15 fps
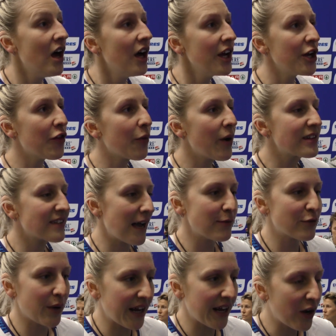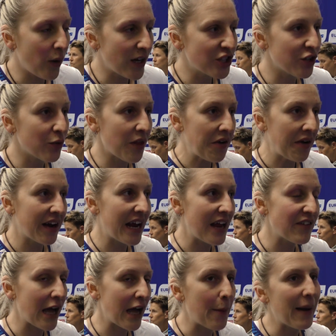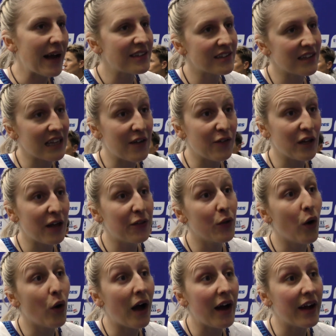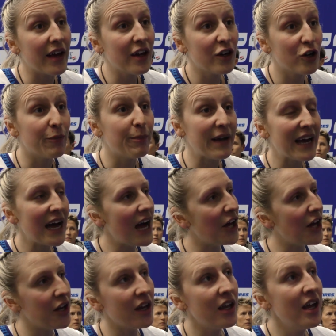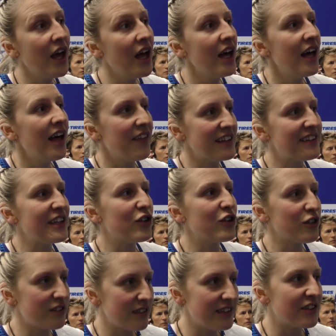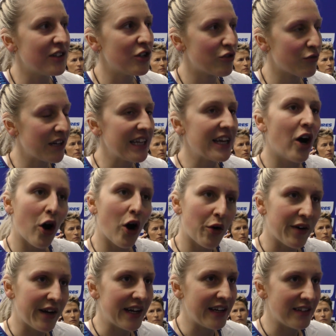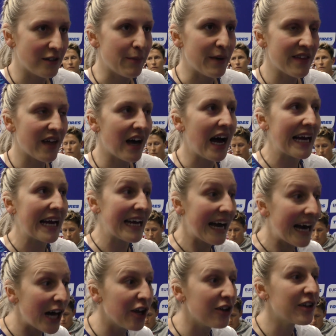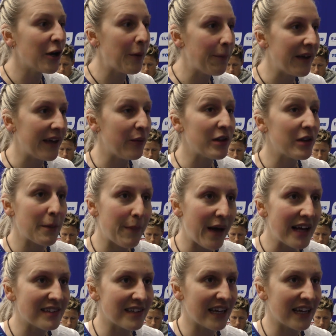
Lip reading: you know, there were times when I questioned whether I could ever get back to the level I thought I could be at, and this indoor season has really concreted it to me that I can compete with the best.